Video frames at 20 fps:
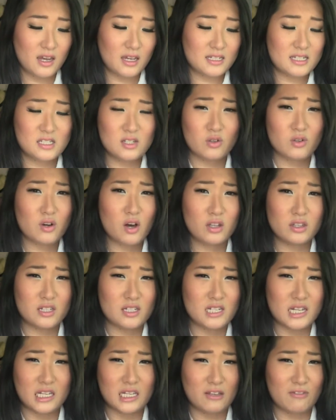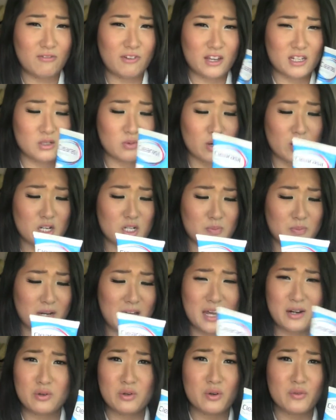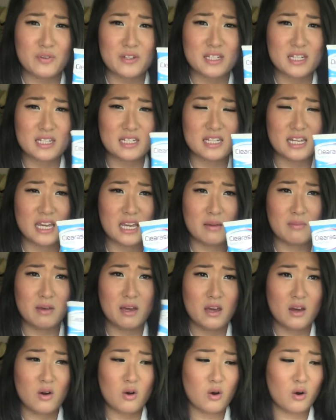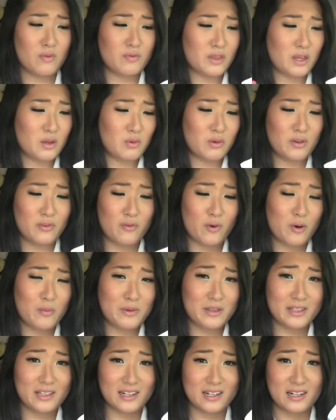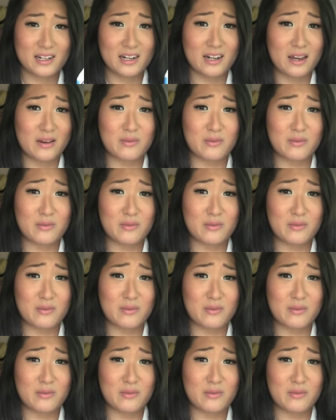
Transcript: it's still called the Daily Face Wash, but I don't know if it's the same or if they reformulated it.